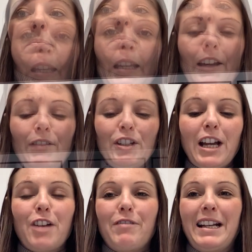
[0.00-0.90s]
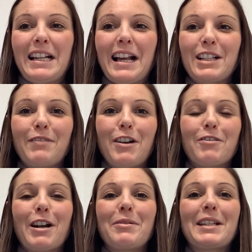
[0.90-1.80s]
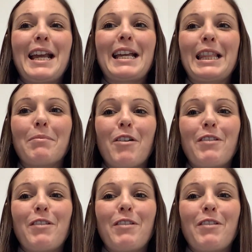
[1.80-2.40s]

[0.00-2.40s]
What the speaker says: If the child really likes Velcro and taking them off